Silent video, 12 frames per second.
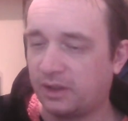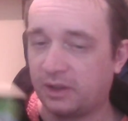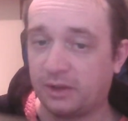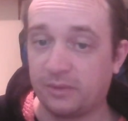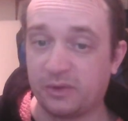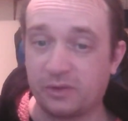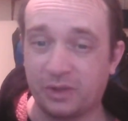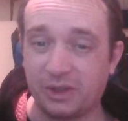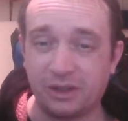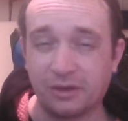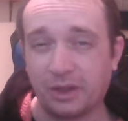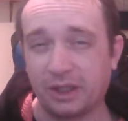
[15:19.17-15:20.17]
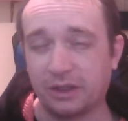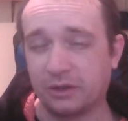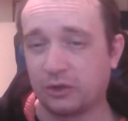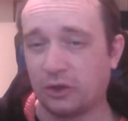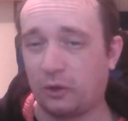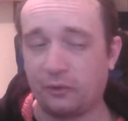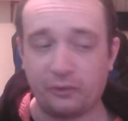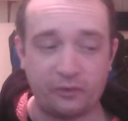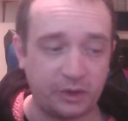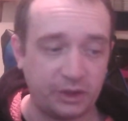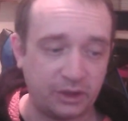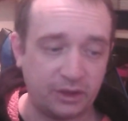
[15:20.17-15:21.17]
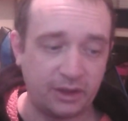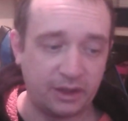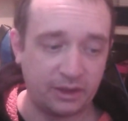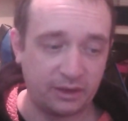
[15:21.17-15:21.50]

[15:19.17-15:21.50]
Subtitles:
between your golf and your